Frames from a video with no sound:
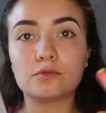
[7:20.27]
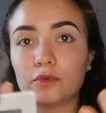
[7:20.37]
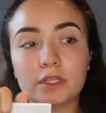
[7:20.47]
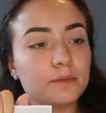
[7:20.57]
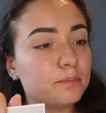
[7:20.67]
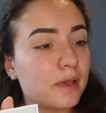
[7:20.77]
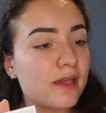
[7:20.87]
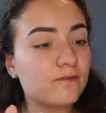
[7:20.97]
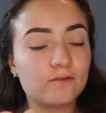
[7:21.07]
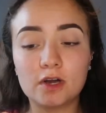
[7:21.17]
Really
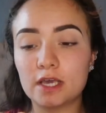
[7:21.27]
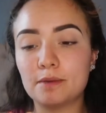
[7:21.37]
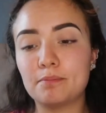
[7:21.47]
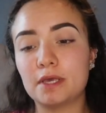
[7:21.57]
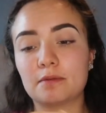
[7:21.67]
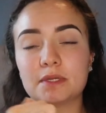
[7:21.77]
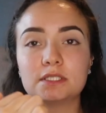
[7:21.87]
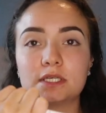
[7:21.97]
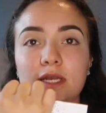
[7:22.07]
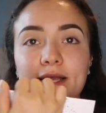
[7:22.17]
fucking
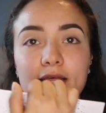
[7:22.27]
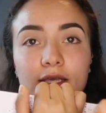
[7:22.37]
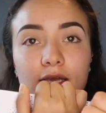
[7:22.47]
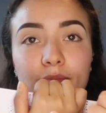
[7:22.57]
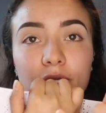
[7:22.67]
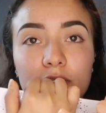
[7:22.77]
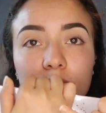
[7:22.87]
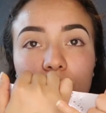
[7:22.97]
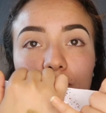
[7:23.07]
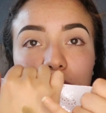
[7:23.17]
pigmented. Like, I think I picked
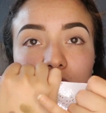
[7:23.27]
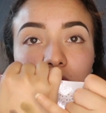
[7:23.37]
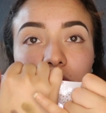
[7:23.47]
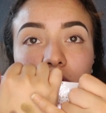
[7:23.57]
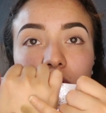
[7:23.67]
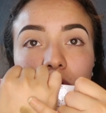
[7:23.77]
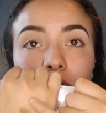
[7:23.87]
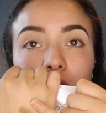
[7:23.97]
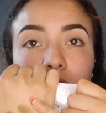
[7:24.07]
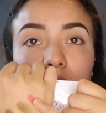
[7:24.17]
up too much.
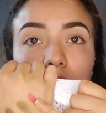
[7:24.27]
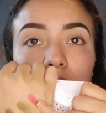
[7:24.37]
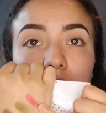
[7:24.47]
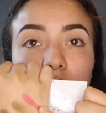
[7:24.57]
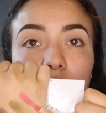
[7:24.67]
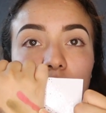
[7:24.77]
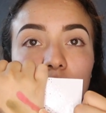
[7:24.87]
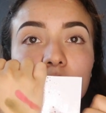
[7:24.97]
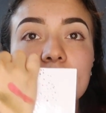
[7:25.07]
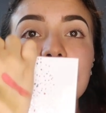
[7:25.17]

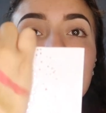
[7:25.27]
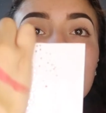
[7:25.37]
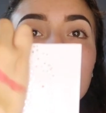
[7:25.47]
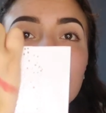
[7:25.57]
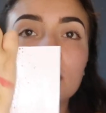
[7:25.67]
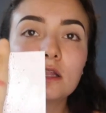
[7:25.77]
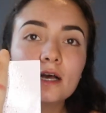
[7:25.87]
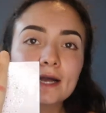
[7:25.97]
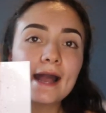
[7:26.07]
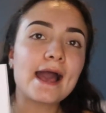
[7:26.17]
Look at that.
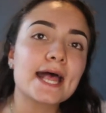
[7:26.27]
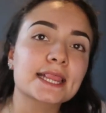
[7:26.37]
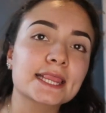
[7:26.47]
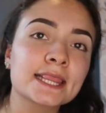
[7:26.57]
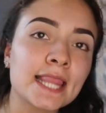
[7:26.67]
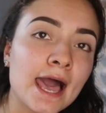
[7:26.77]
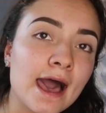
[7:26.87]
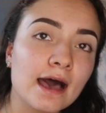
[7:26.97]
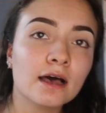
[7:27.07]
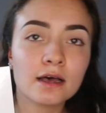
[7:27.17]
Look at
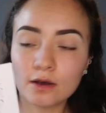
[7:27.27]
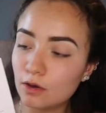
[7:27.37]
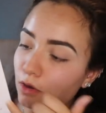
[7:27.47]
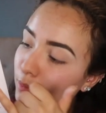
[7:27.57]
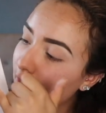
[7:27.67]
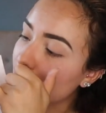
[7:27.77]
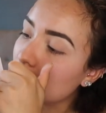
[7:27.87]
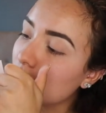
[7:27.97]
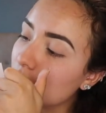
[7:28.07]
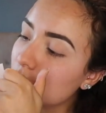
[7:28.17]
that. Oh my
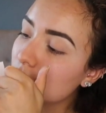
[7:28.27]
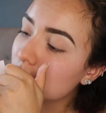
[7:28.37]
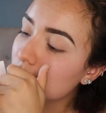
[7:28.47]
god.